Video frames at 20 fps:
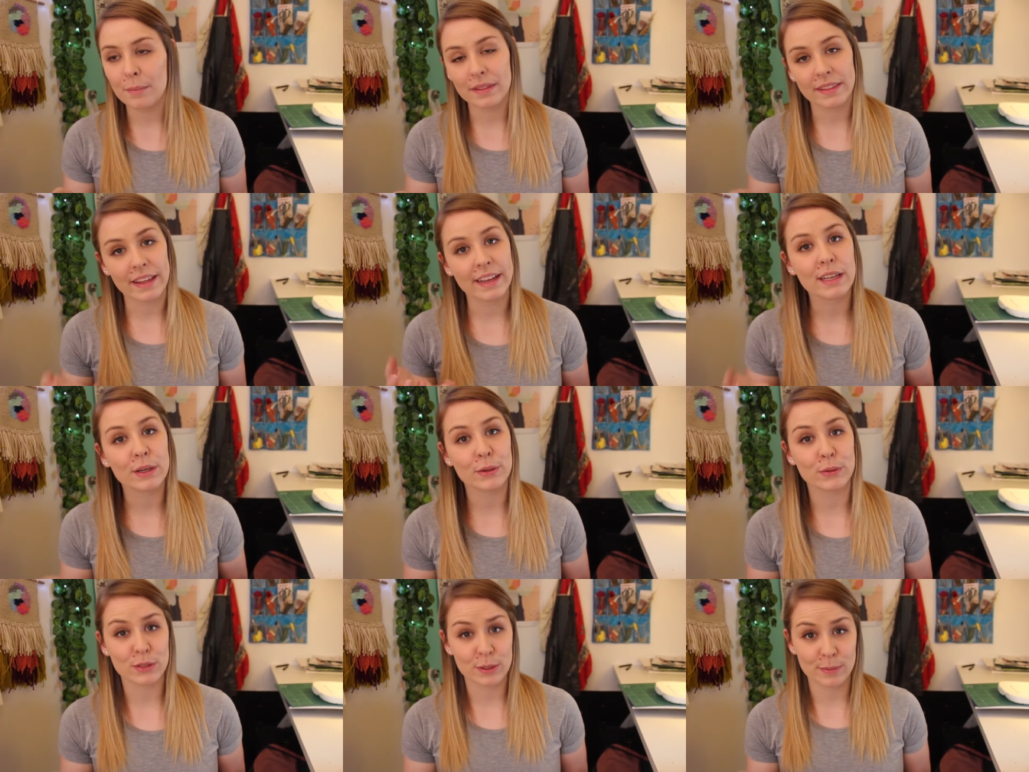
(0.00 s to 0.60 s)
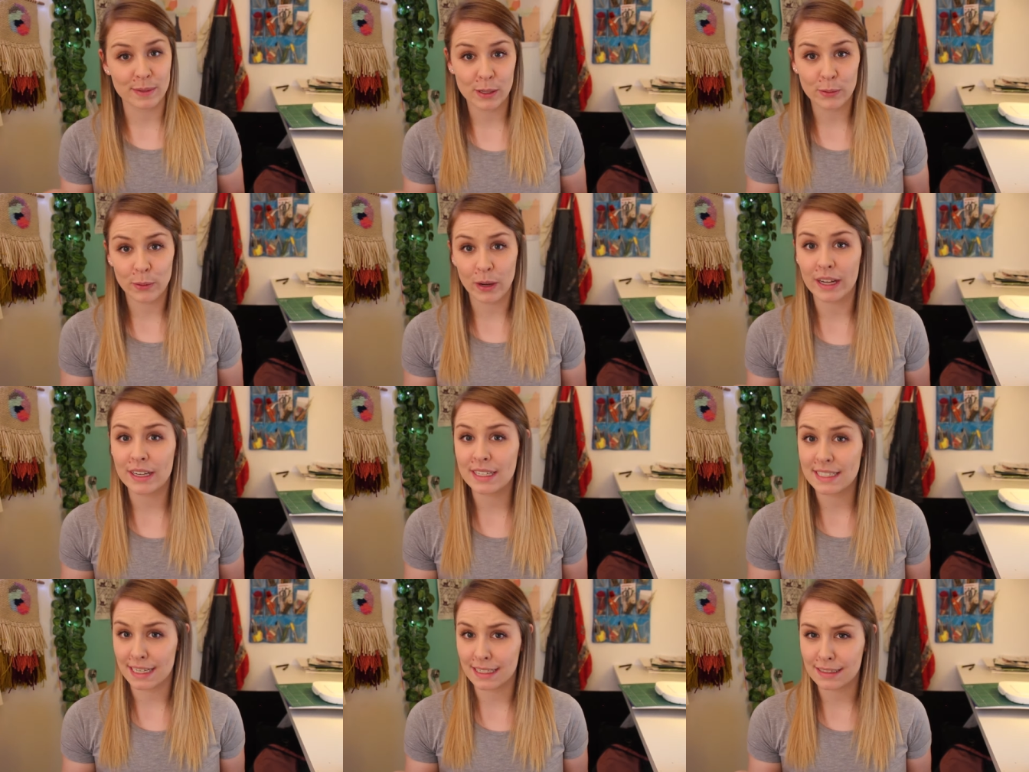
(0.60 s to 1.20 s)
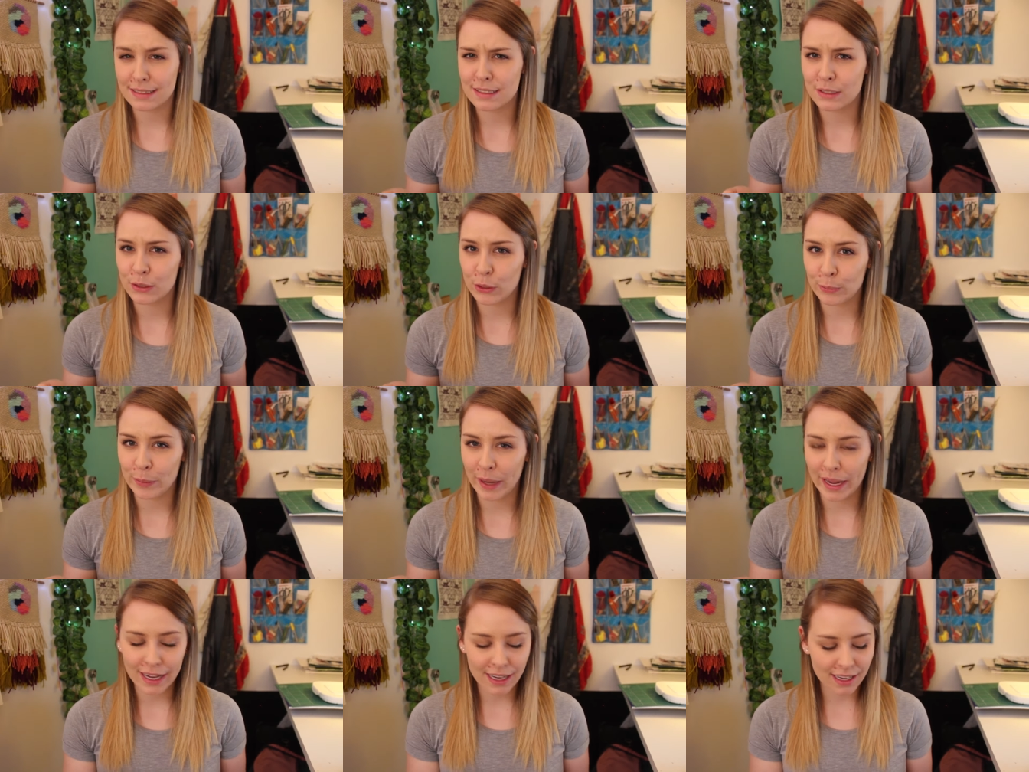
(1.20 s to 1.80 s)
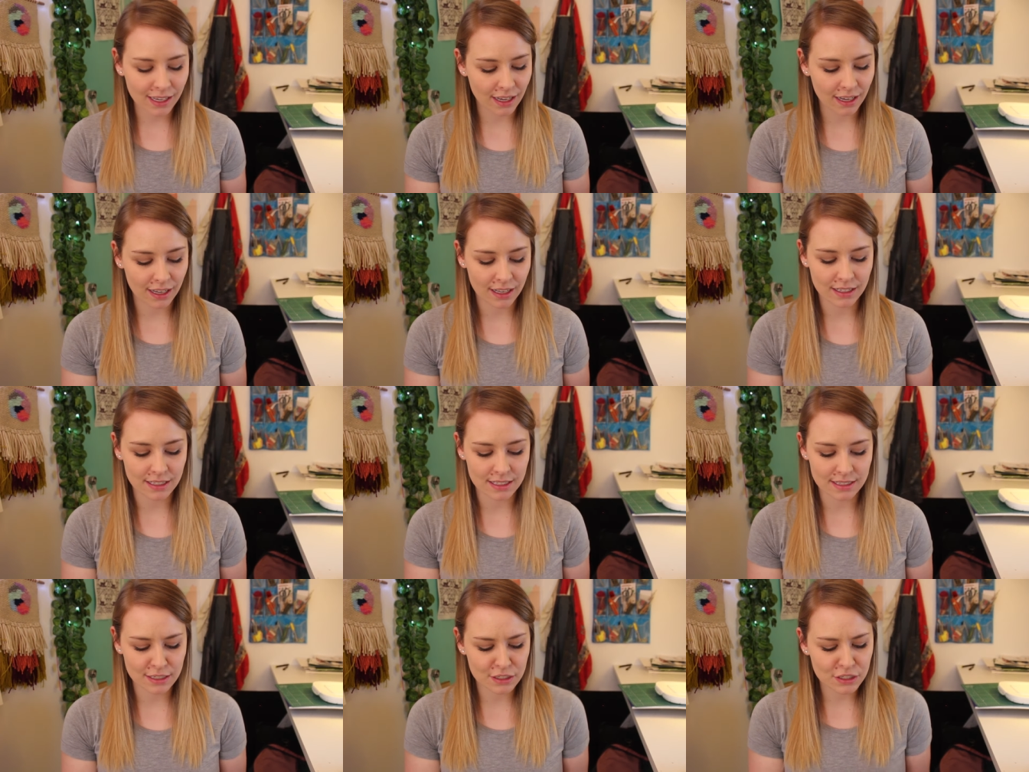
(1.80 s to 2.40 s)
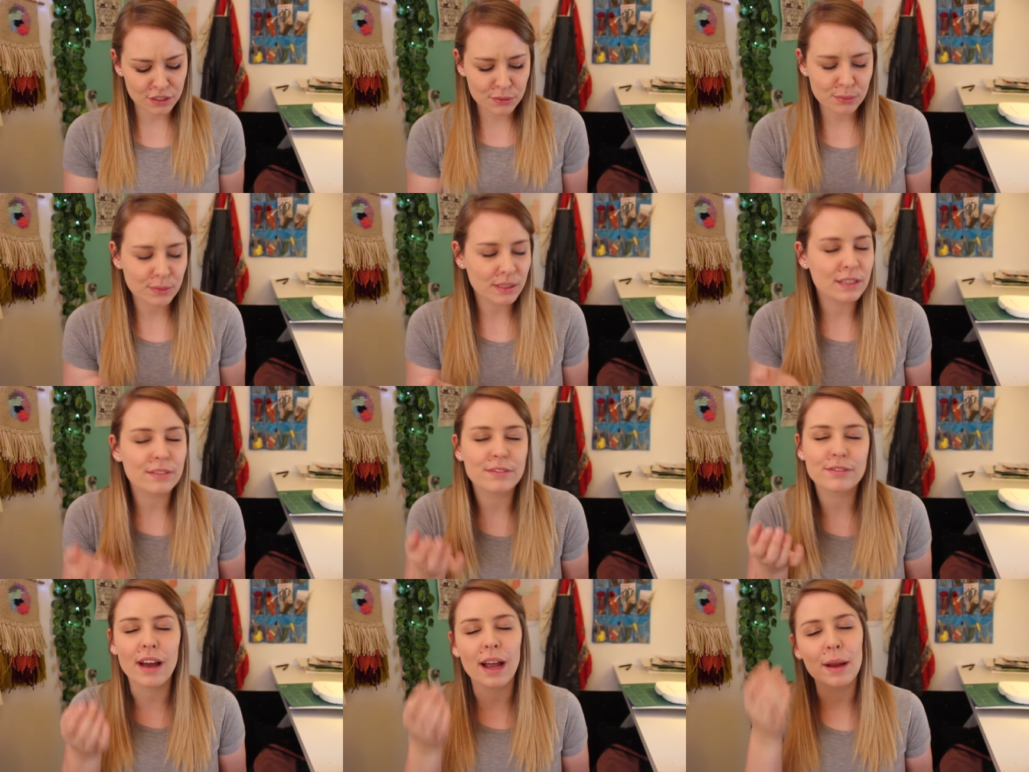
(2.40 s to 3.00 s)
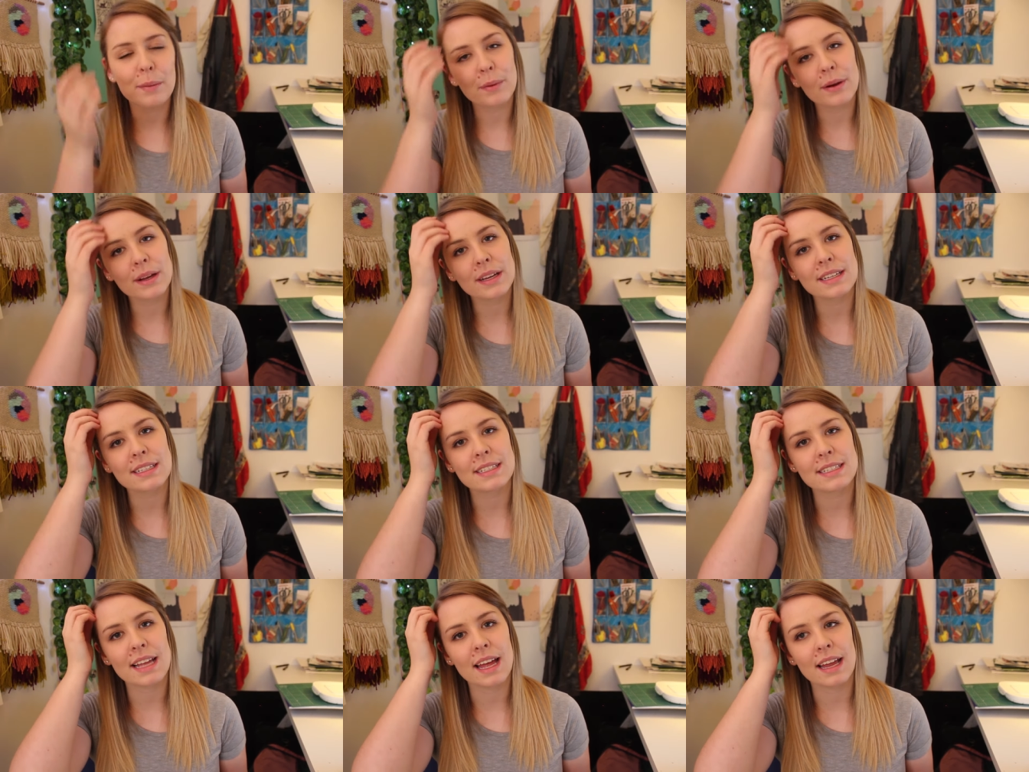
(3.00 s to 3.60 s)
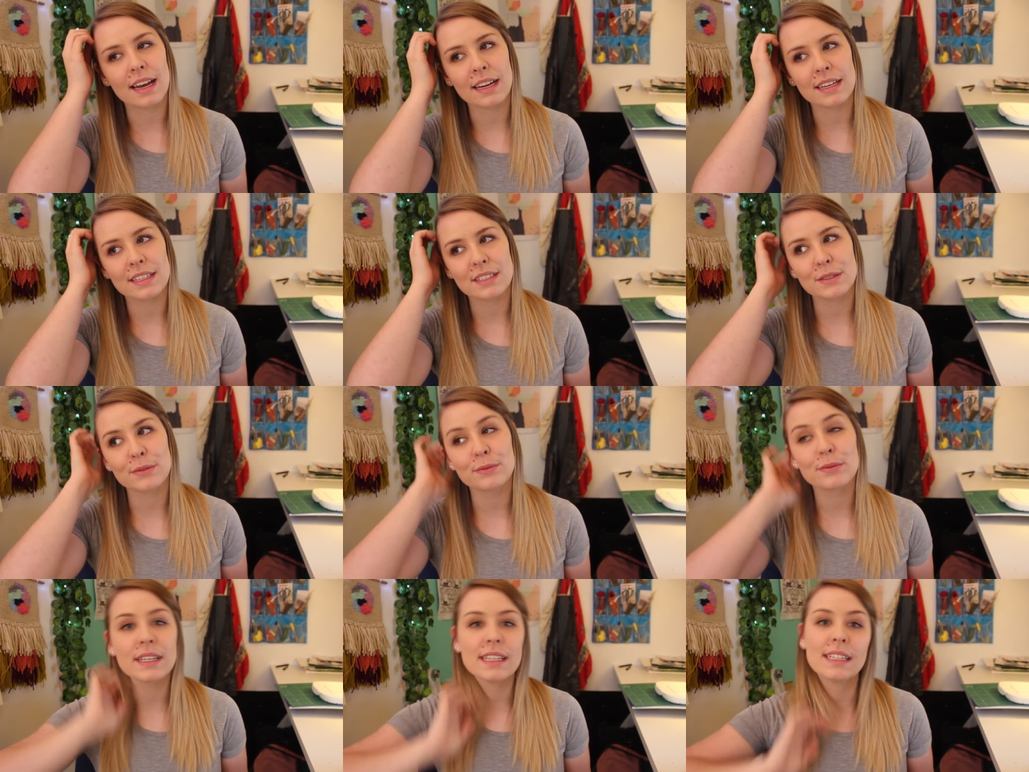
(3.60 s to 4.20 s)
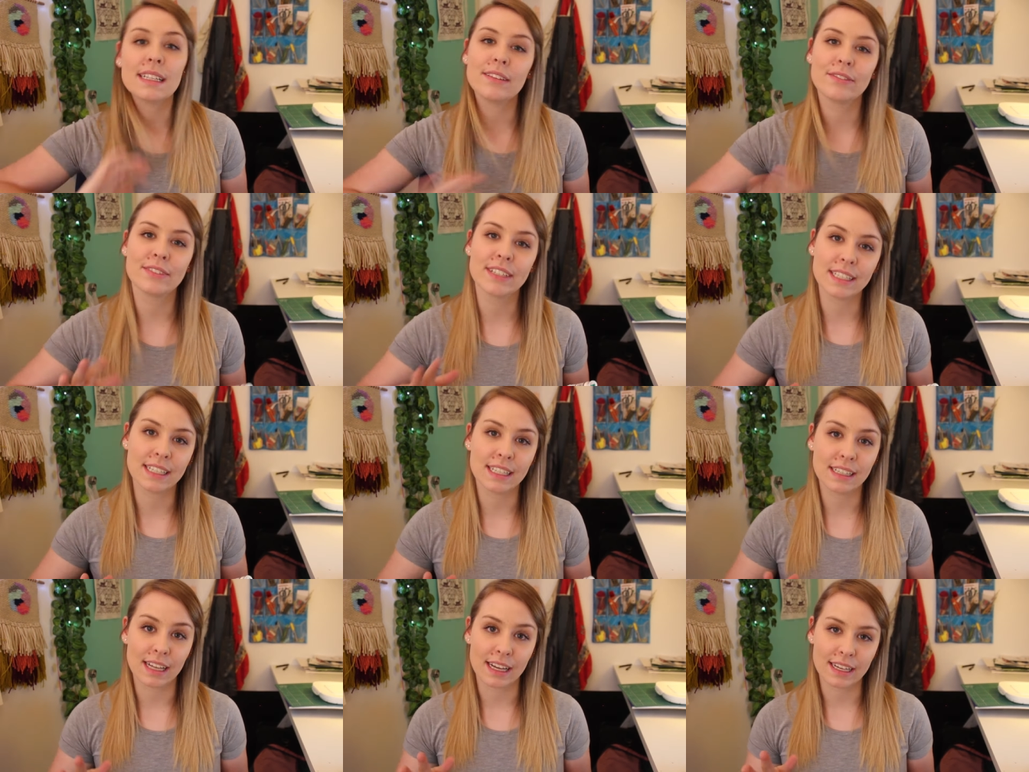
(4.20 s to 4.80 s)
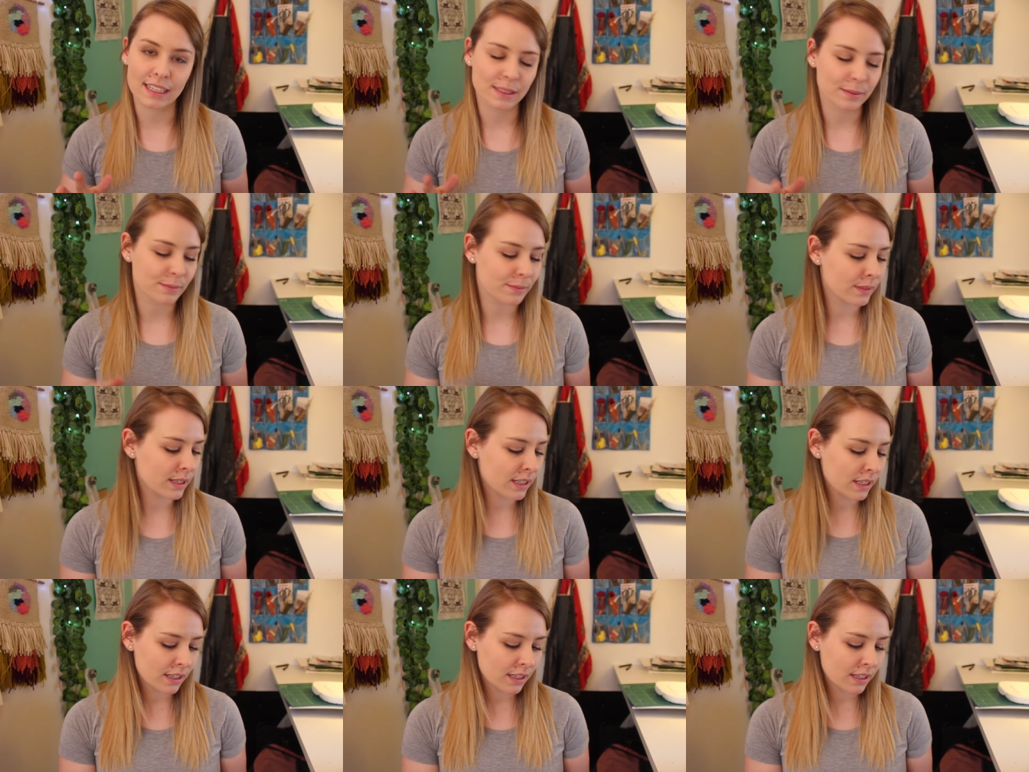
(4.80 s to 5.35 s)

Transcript: but they can also be quite dense and opaque, and they're just really vibrant and I just really, really like them.